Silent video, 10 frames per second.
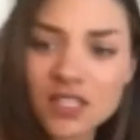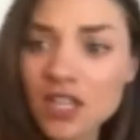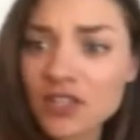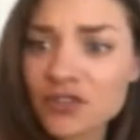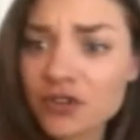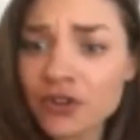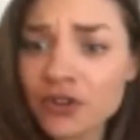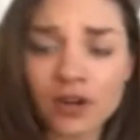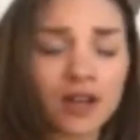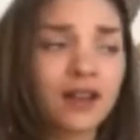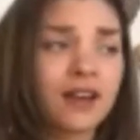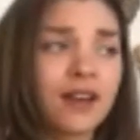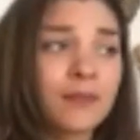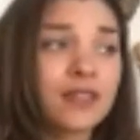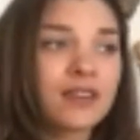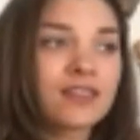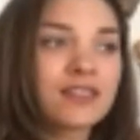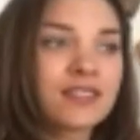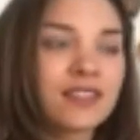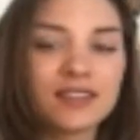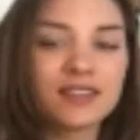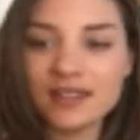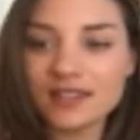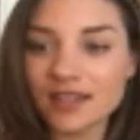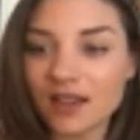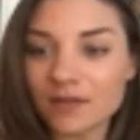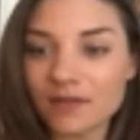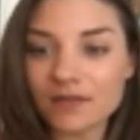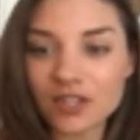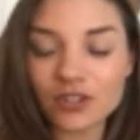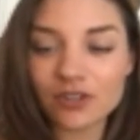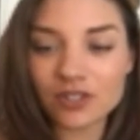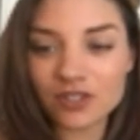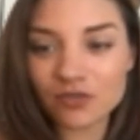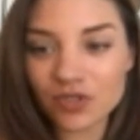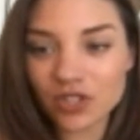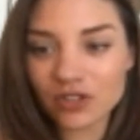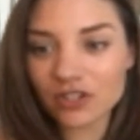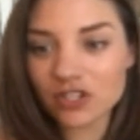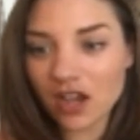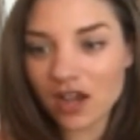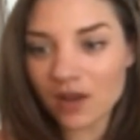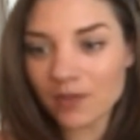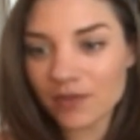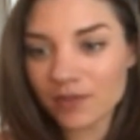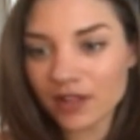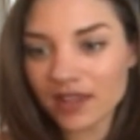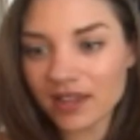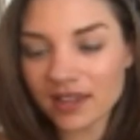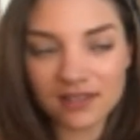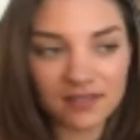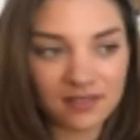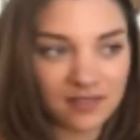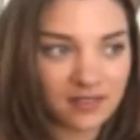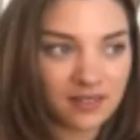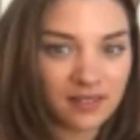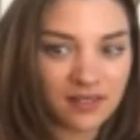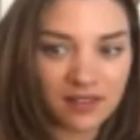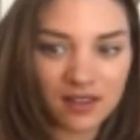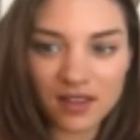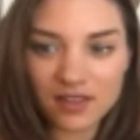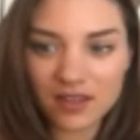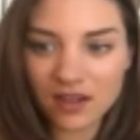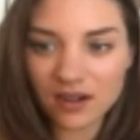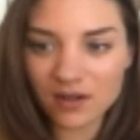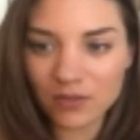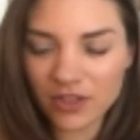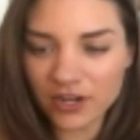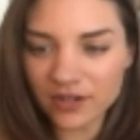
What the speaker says: true. Because in Kingdom, Nick Jonas does a really good job playing the younger brother.